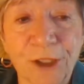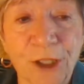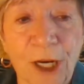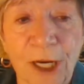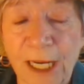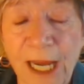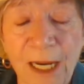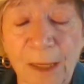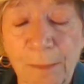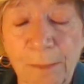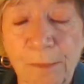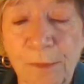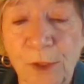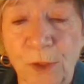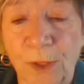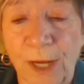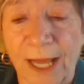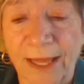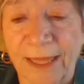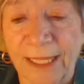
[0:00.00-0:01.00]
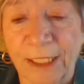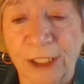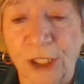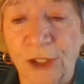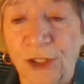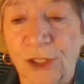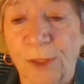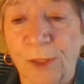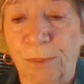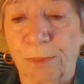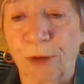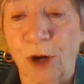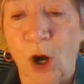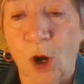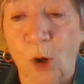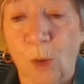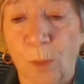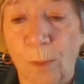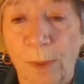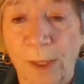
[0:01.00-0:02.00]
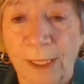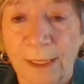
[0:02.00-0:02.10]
to, not a moon. I think just a probe.